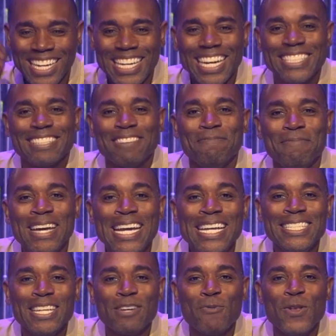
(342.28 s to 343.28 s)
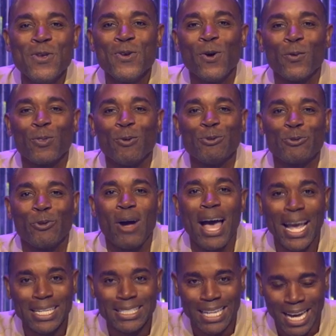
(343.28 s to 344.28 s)
It's amazing when you go through
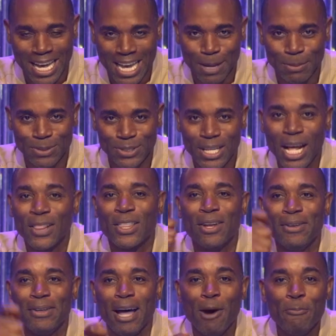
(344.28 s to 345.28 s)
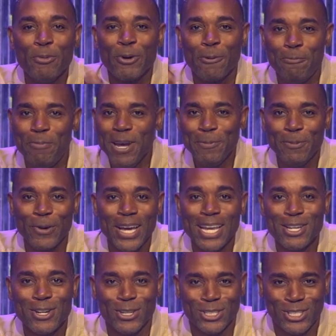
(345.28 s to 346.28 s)
trying times, the number of people
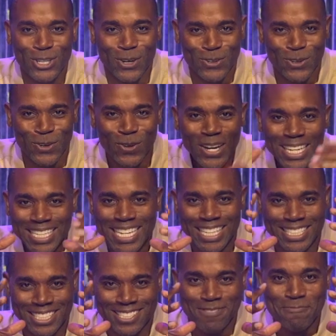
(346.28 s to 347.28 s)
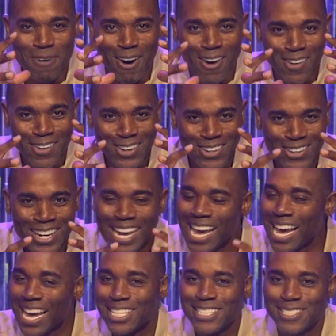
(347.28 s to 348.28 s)
in your circle gets smaller
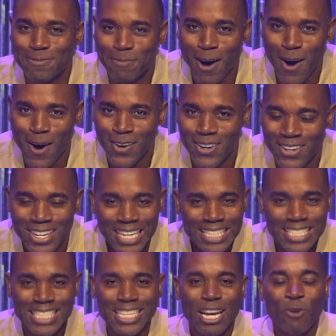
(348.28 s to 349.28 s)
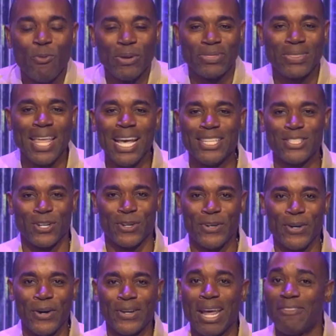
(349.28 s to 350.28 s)
and smaller. See, when things are good,